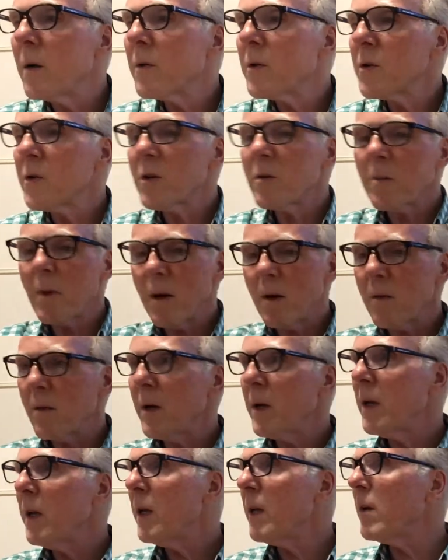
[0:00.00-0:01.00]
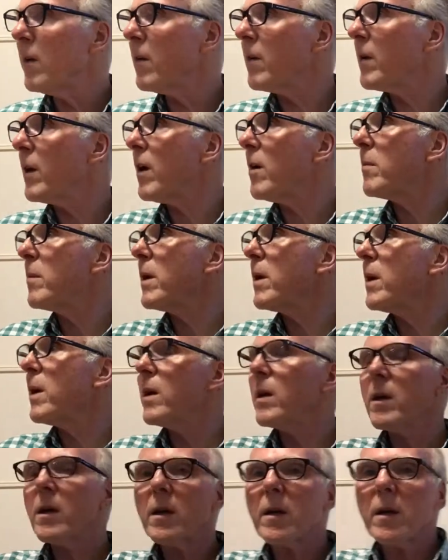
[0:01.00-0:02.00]
just about ready. I've got my,
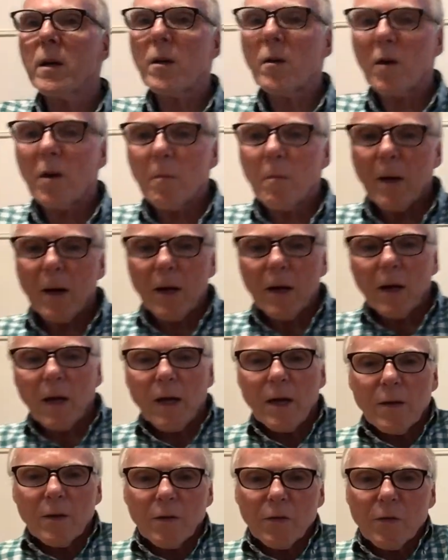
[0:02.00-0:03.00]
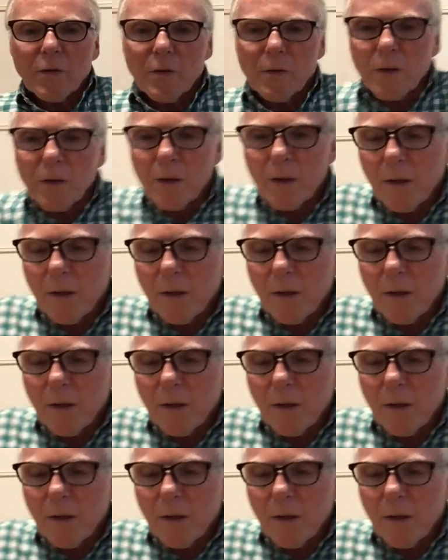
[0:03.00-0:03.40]
go get my glass.